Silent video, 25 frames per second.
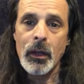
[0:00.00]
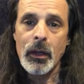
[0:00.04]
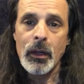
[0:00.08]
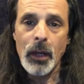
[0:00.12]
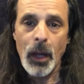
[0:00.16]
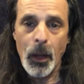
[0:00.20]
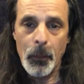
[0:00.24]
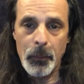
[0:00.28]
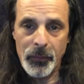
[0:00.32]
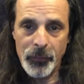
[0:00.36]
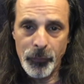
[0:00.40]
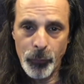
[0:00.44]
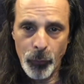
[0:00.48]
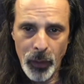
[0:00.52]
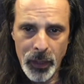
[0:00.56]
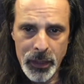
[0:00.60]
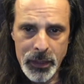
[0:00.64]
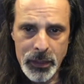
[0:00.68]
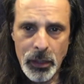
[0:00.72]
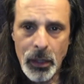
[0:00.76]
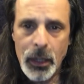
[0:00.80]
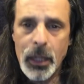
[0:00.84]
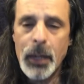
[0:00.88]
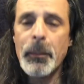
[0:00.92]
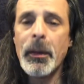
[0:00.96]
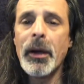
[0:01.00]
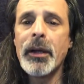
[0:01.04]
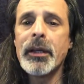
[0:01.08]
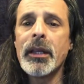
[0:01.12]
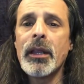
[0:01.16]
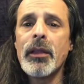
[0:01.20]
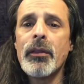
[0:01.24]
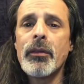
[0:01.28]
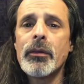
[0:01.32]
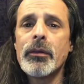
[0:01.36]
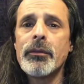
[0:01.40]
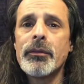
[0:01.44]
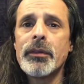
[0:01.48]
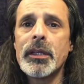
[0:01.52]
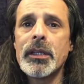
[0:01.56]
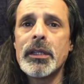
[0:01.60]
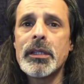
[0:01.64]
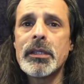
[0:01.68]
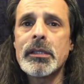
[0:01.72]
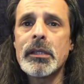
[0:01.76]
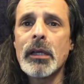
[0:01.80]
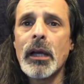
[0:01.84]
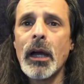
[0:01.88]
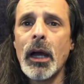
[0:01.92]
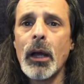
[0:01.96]
Now, before I talk about either of
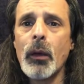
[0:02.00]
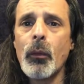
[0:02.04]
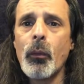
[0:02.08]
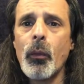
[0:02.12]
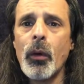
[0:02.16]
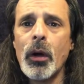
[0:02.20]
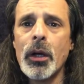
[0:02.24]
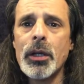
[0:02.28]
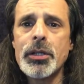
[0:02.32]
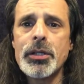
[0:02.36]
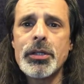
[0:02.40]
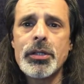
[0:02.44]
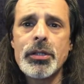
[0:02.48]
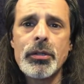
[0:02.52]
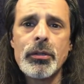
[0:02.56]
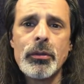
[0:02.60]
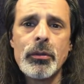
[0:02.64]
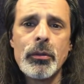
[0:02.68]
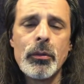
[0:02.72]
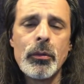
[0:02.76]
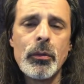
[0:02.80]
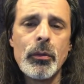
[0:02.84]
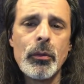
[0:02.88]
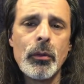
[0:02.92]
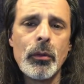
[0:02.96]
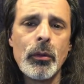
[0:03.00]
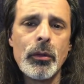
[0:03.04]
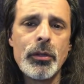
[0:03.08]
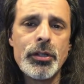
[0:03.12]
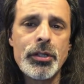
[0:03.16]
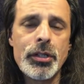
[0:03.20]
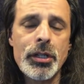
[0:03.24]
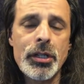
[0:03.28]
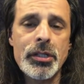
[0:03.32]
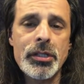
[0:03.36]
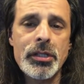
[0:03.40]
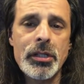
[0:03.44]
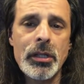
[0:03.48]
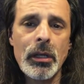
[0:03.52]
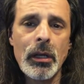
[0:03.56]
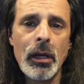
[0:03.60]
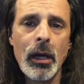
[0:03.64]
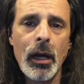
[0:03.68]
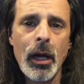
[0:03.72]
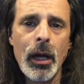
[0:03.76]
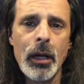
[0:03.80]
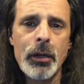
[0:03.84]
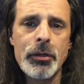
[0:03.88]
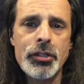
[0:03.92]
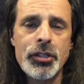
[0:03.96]
these, I want to just
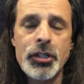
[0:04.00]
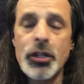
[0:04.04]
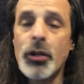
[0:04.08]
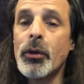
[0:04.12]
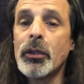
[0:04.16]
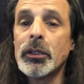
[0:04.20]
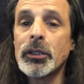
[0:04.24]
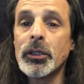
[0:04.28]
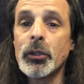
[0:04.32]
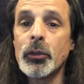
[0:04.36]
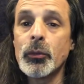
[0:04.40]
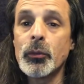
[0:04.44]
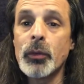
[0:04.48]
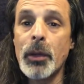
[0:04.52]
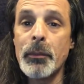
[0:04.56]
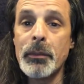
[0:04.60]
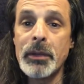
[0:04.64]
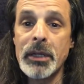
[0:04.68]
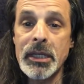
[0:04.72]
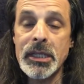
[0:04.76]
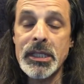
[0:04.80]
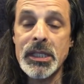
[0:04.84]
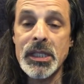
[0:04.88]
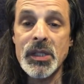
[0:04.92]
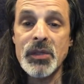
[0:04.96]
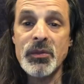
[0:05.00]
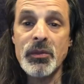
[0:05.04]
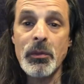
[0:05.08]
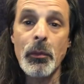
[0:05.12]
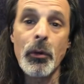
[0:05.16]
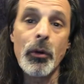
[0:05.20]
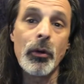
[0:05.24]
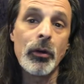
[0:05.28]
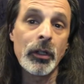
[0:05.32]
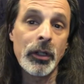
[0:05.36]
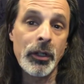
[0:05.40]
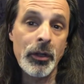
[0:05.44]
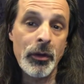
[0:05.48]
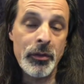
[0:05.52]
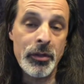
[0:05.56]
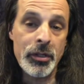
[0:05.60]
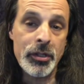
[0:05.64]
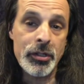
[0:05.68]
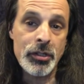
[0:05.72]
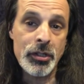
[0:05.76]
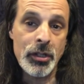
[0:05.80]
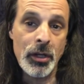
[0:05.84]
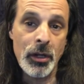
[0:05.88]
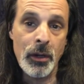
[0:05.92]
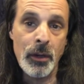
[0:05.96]
share a little reminiscence from earlier
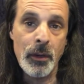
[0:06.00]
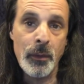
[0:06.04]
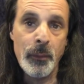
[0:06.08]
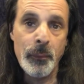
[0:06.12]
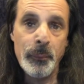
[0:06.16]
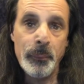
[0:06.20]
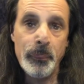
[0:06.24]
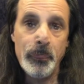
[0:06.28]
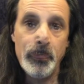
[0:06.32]
this year.